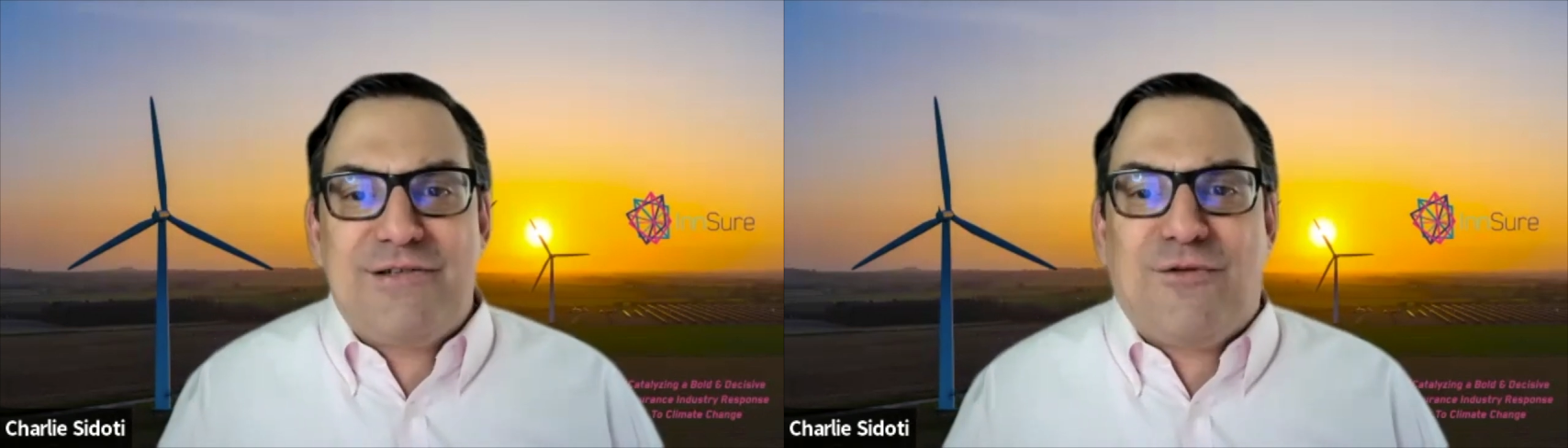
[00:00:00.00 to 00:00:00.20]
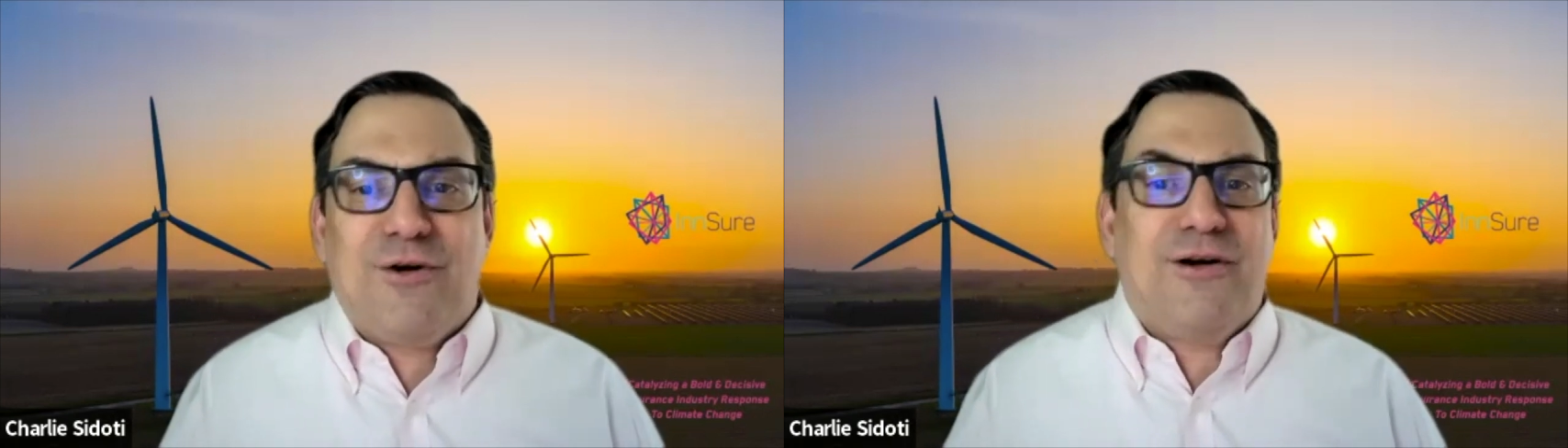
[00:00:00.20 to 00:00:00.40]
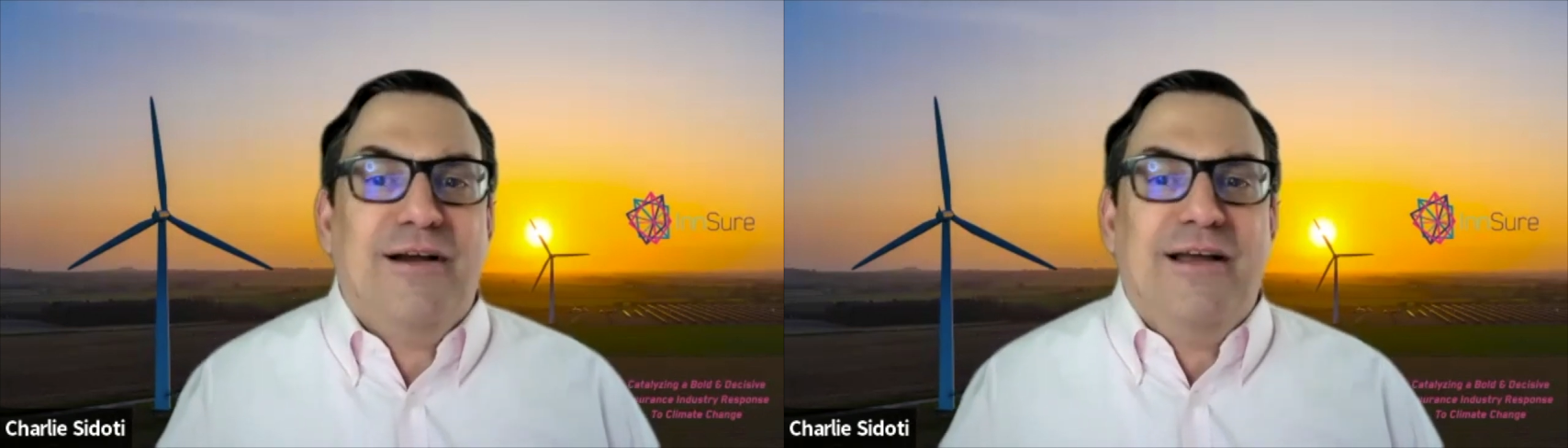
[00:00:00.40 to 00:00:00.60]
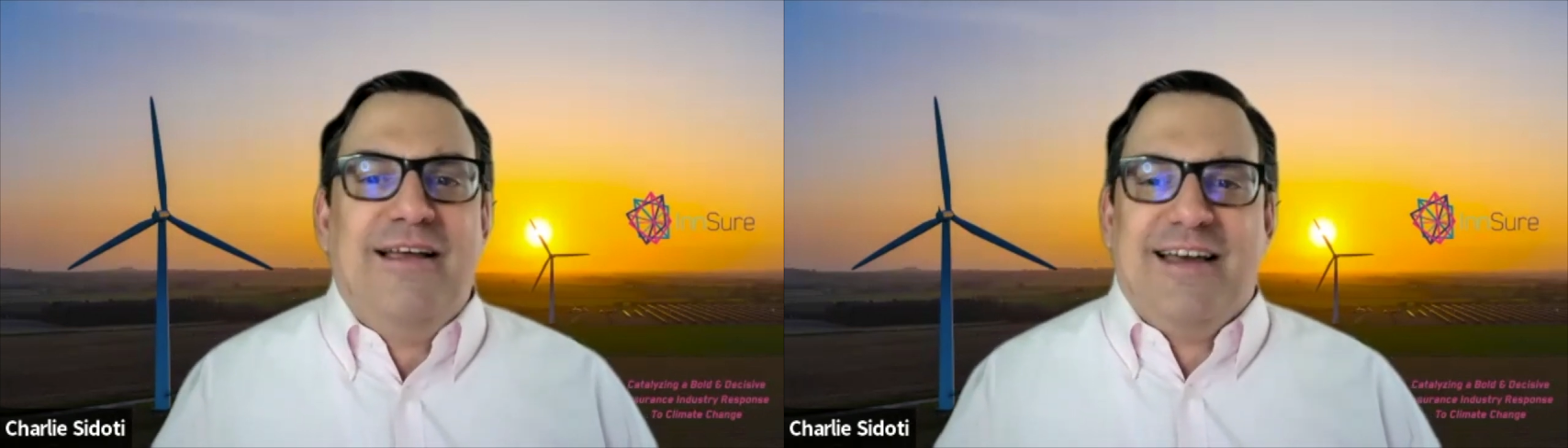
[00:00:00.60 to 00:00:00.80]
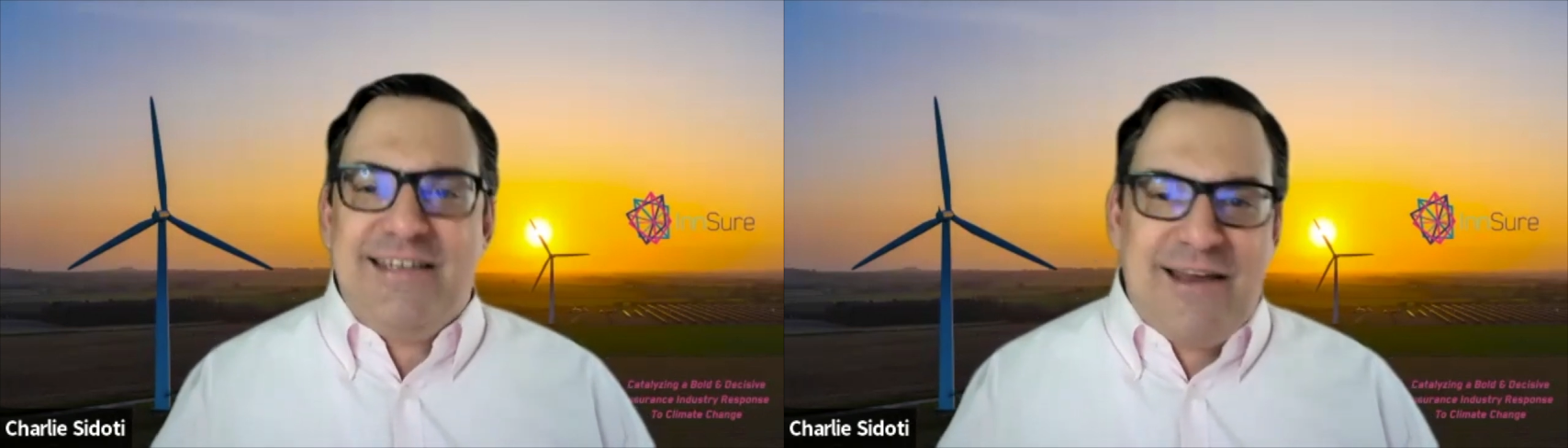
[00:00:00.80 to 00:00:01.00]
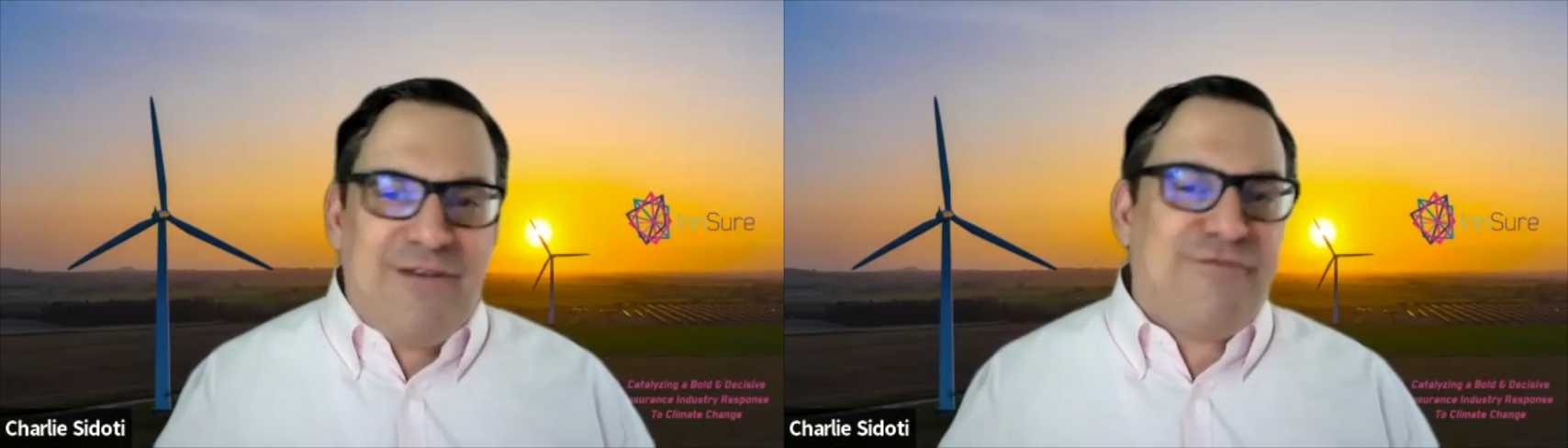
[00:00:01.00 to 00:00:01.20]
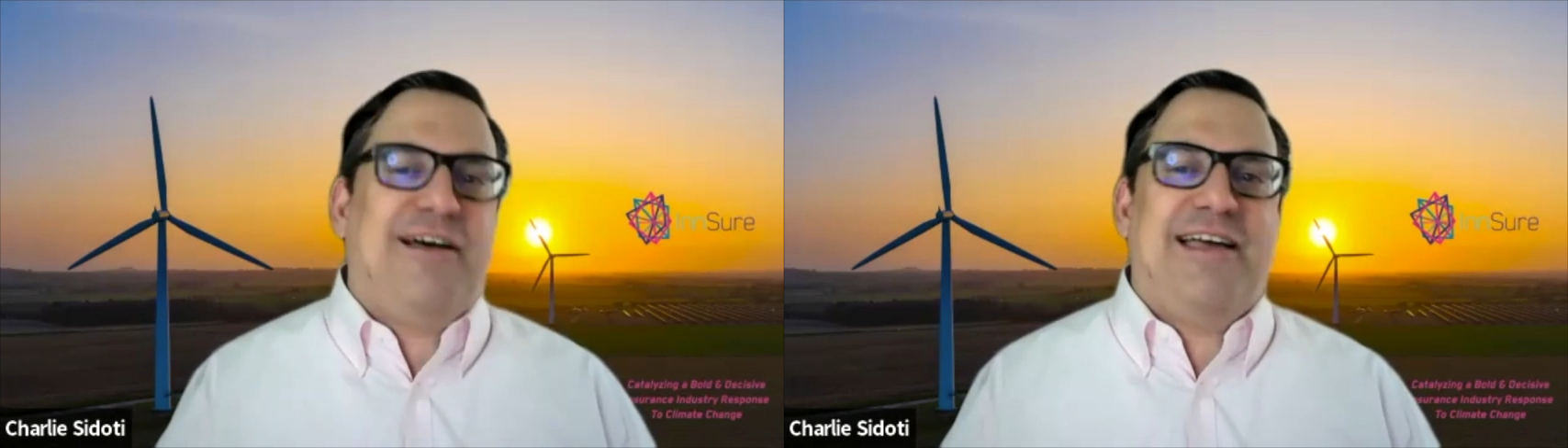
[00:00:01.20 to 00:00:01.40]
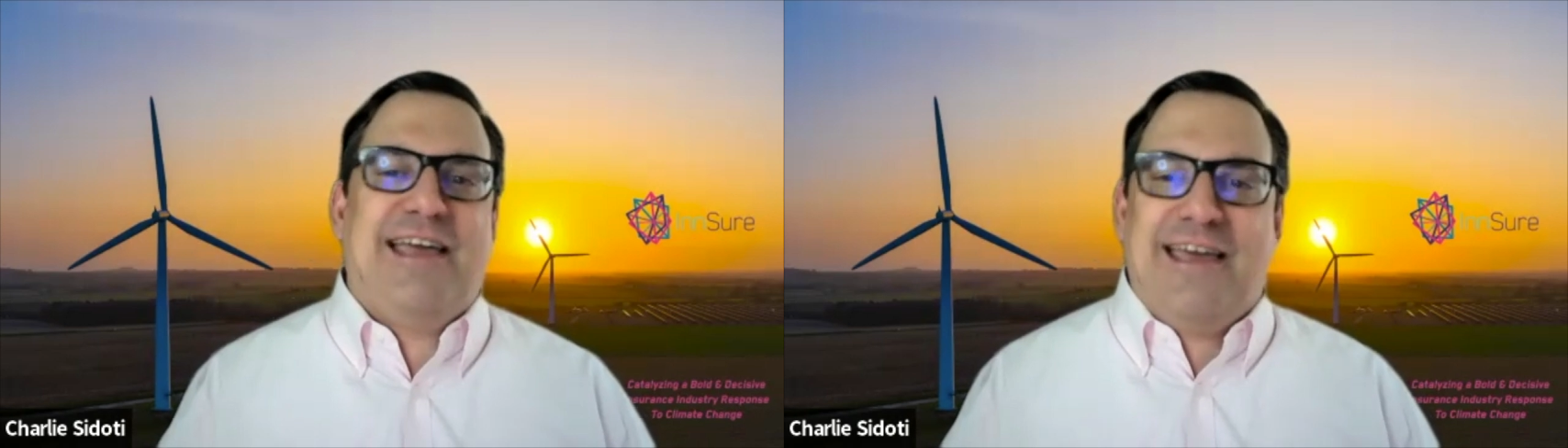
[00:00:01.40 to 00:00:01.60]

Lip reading: for identifying,